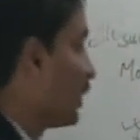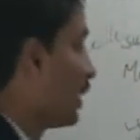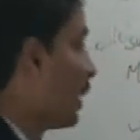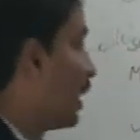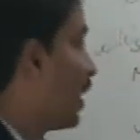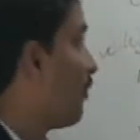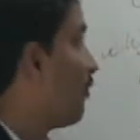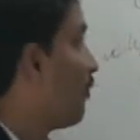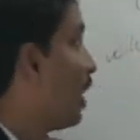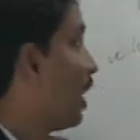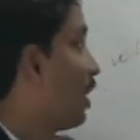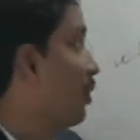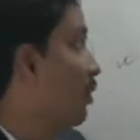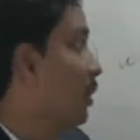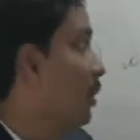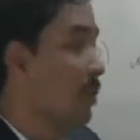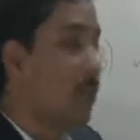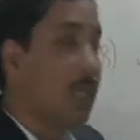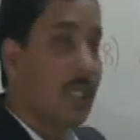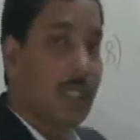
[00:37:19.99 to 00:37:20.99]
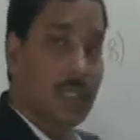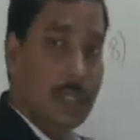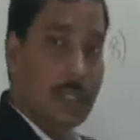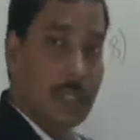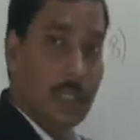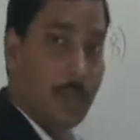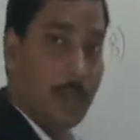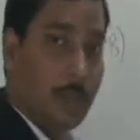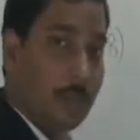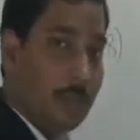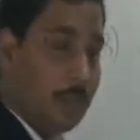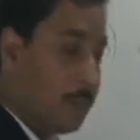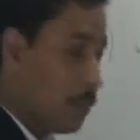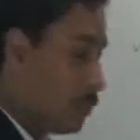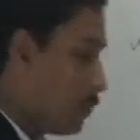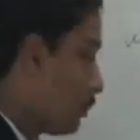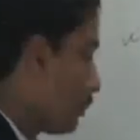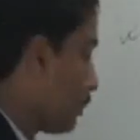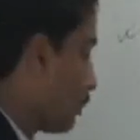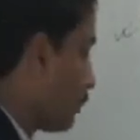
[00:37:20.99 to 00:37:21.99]
Kf value remains same,
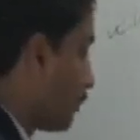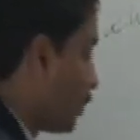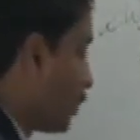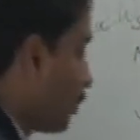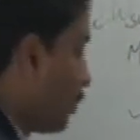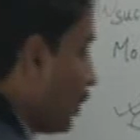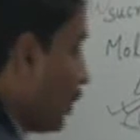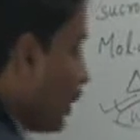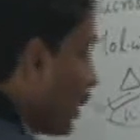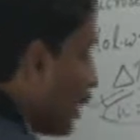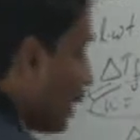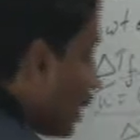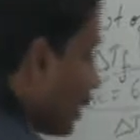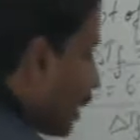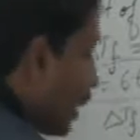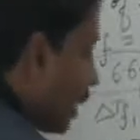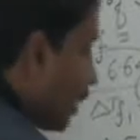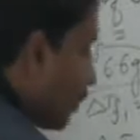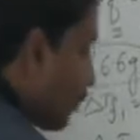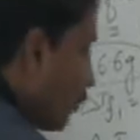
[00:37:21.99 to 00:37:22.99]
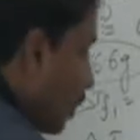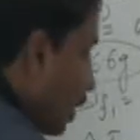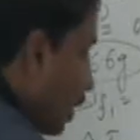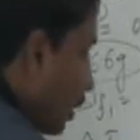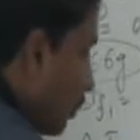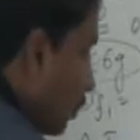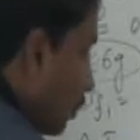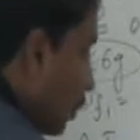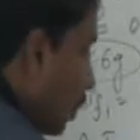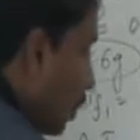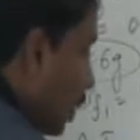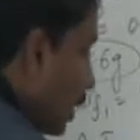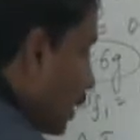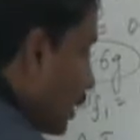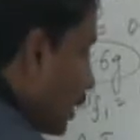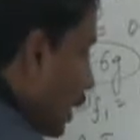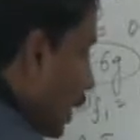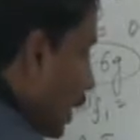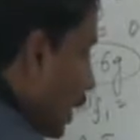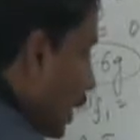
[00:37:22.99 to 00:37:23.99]
so we can write
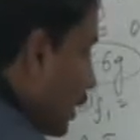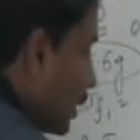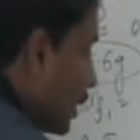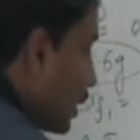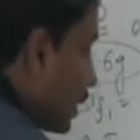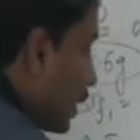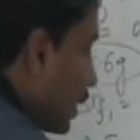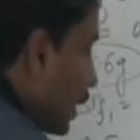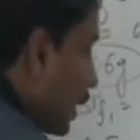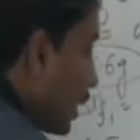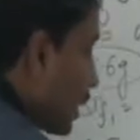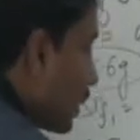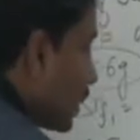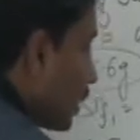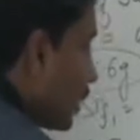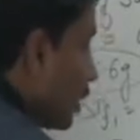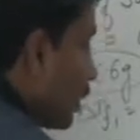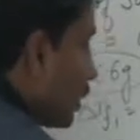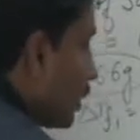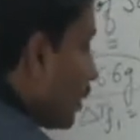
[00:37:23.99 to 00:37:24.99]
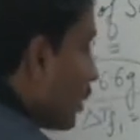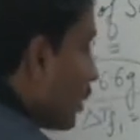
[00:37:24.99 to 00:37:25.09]
1.86.